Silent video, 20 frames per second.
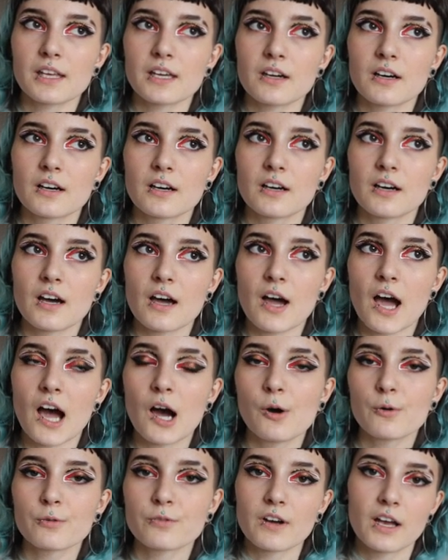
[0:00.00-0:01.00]
like uh,
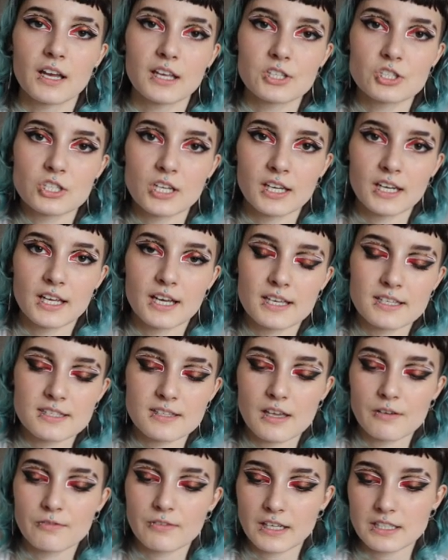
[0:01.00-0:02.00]
how Frankenstein has
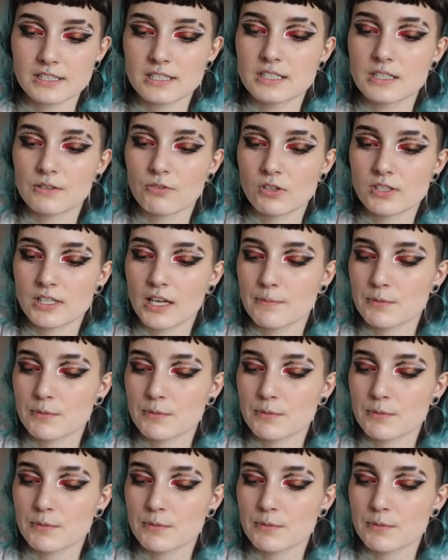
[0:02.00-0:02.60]
affected different